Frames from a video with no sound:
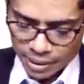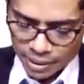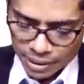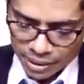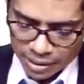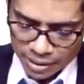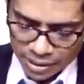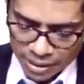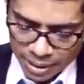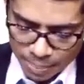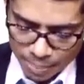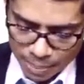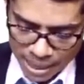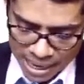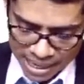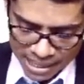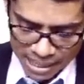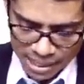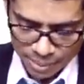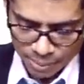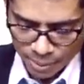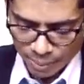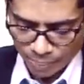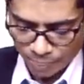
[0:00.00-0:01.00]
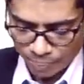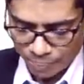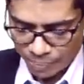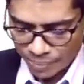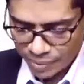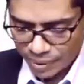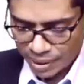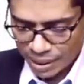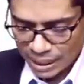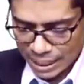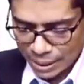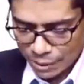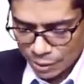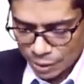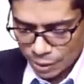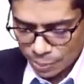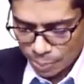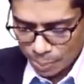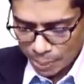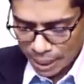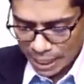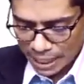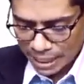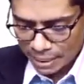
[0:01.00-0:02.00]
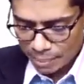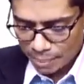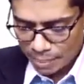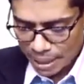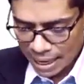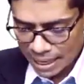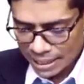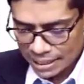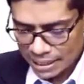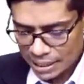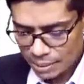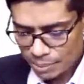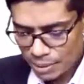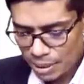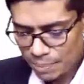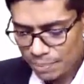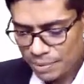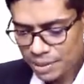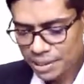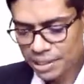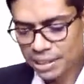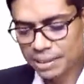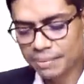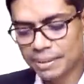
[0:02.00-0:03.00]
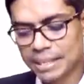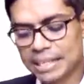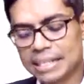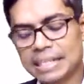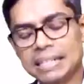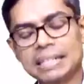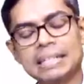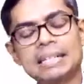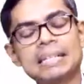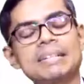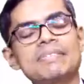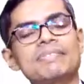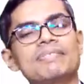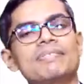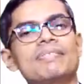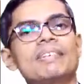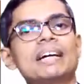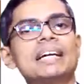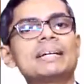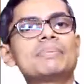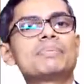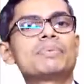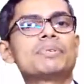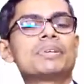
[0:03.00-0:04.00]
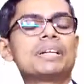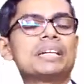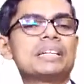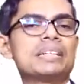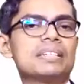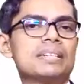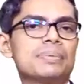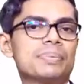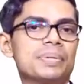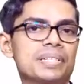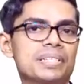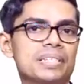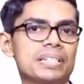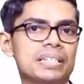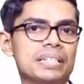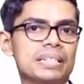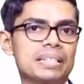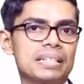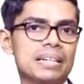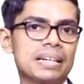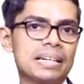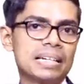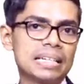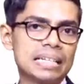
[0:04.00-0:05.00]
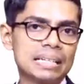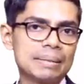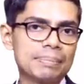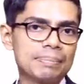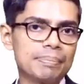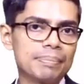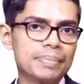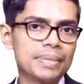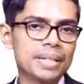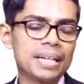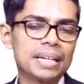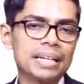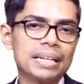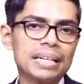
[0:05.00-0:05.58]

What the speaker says: it is a maximum. You spend maximum 75 to 80% time